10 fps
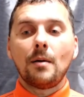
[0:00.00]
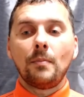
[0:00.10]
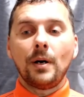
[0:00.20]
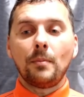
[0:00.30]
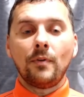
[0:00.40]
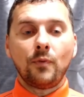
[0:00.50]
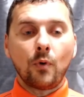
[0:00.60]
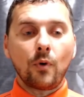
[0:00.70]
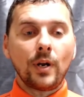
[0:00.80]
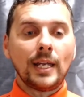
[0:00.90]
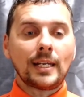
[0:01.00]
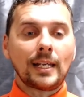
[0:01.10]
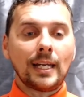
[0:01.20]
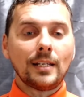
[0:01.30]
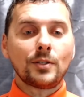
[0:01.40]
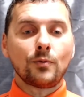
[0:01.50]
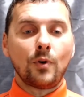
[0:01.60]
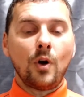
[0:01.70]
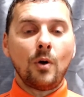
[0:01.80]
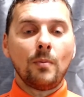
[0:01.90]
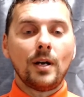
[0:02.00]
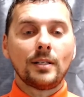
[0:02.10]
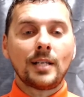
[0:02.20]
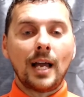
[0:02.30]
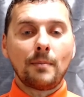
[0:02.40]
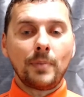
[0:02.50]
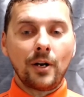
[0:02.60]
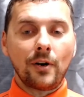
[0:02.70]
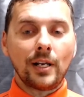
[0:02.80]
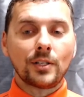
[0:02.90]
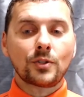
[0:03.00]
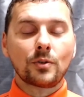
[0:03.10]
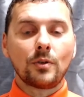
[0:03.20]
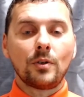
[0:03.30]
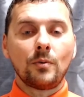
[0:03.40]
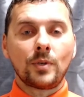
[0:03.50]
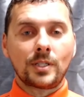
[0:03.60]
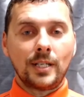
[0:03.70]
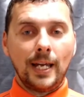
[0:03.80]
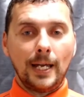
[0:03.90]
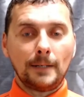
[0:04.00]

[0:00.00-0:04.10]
But before he could get to Rome, Tiberius was dead.